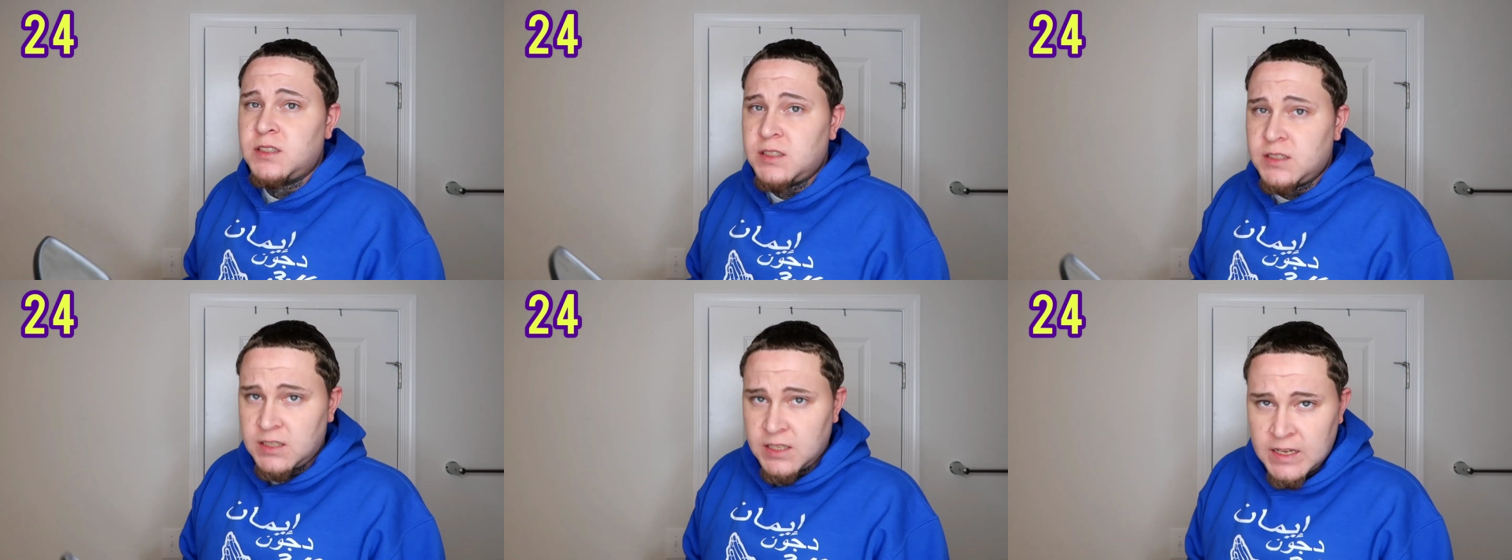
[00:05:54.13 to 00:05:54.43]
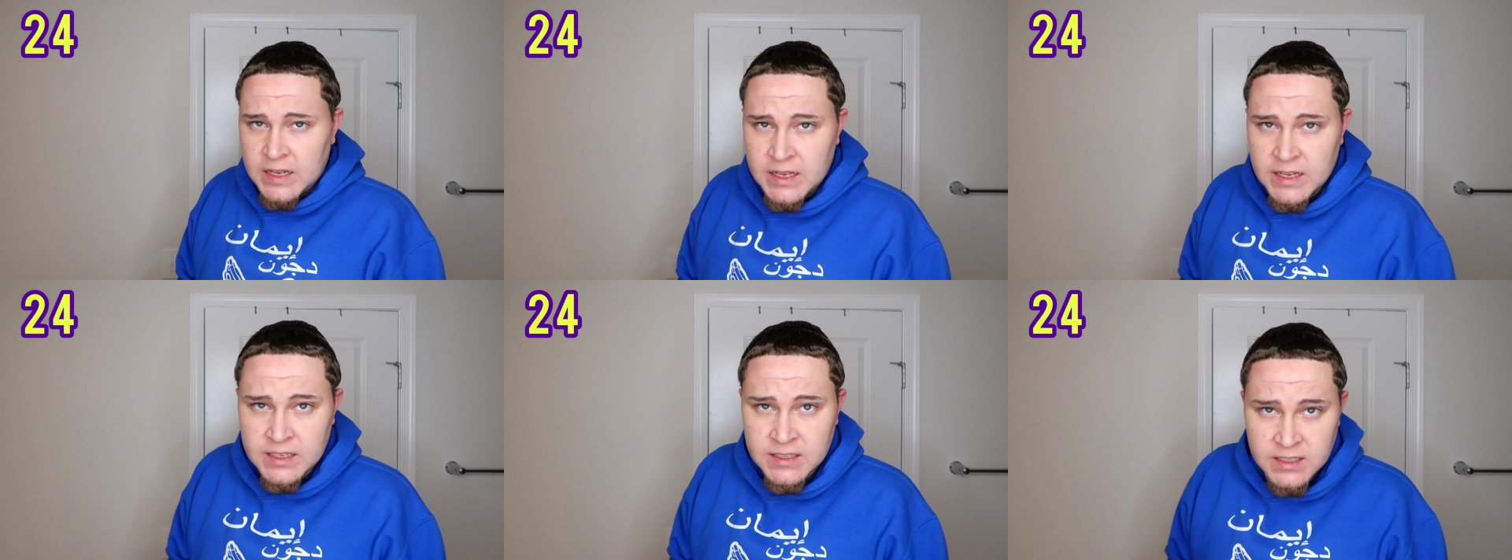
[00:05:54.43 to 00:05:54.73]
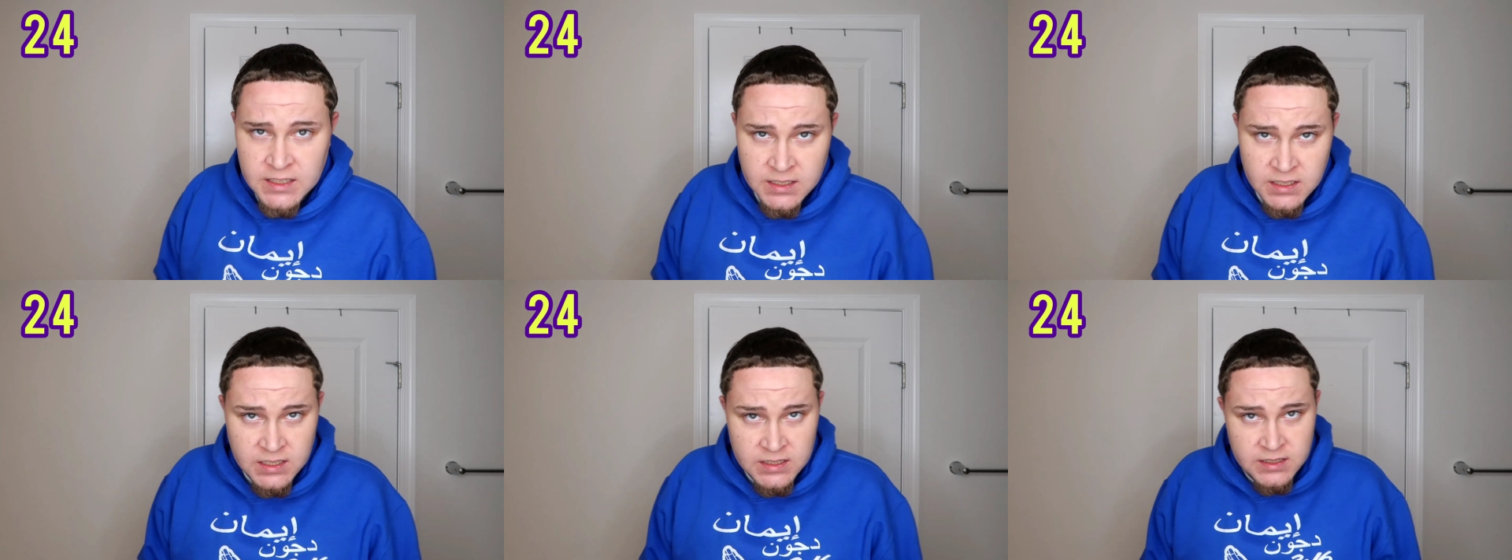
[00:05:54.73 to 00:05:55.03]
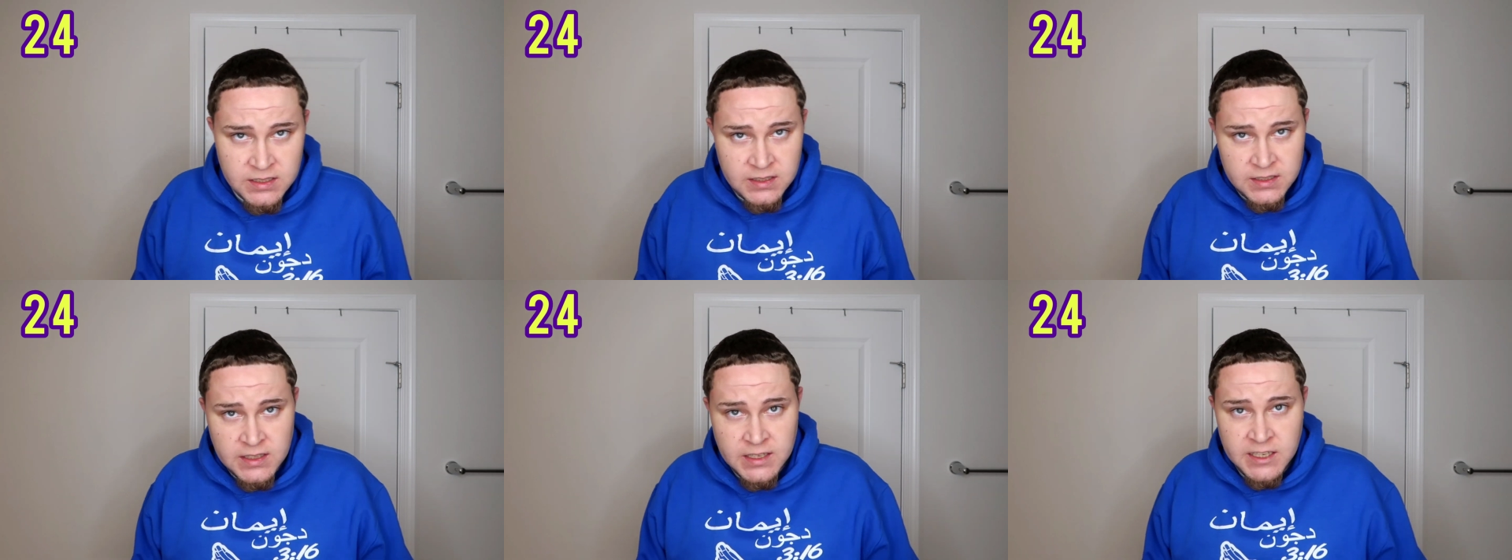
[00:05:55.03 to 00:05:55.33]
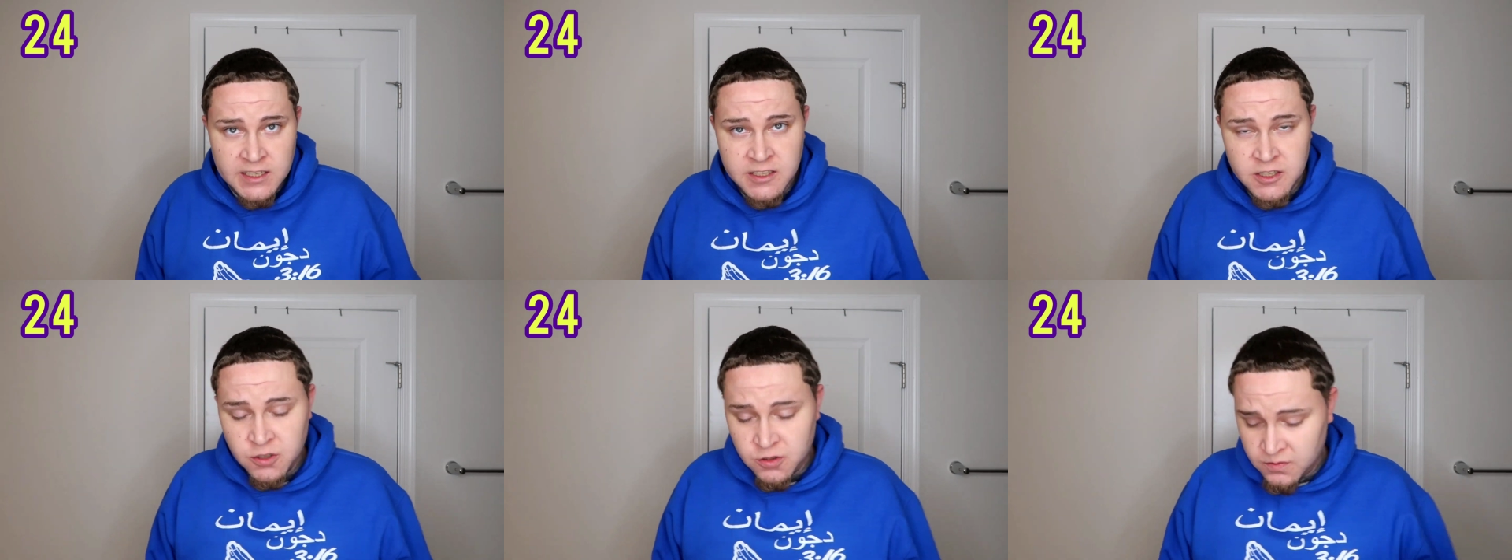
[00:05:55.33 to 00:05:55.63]
the entire day because it's
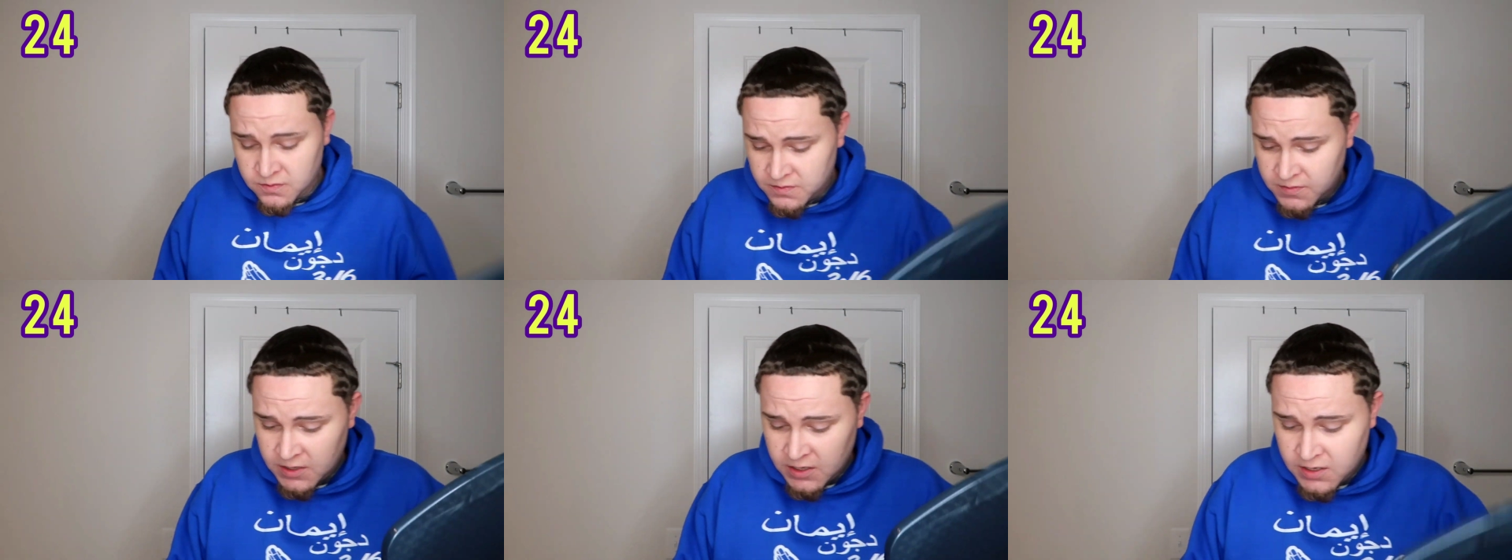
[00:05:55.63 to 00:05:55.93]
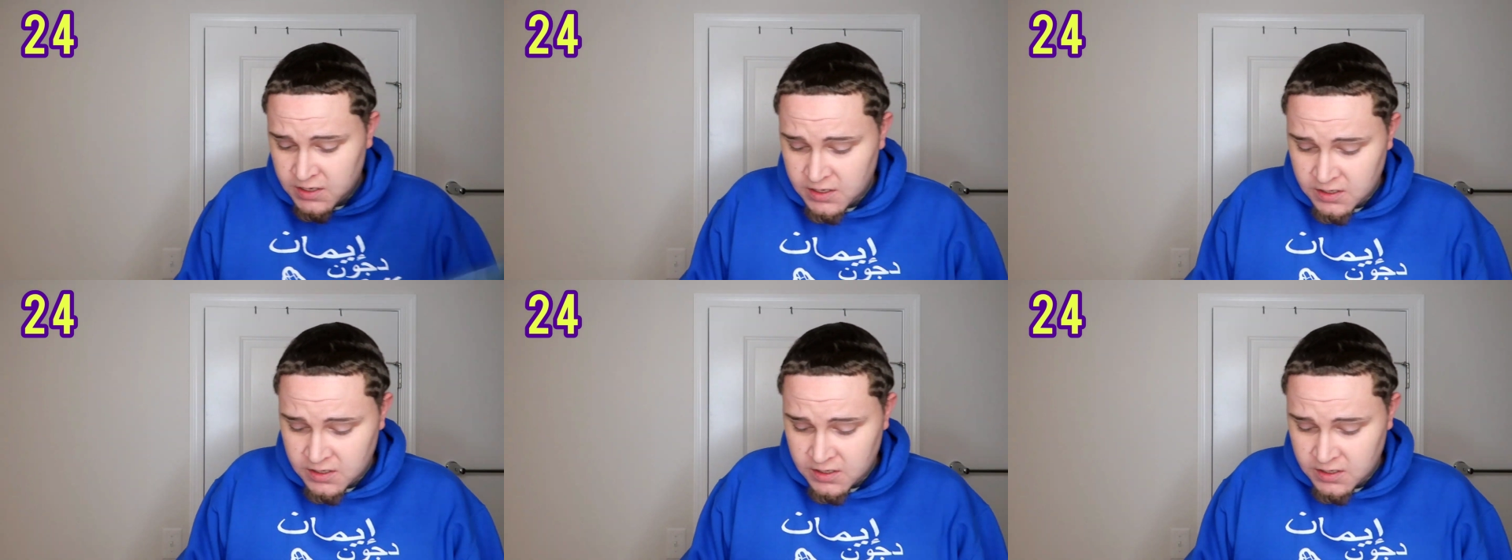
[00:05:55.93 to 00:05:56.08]
that dope.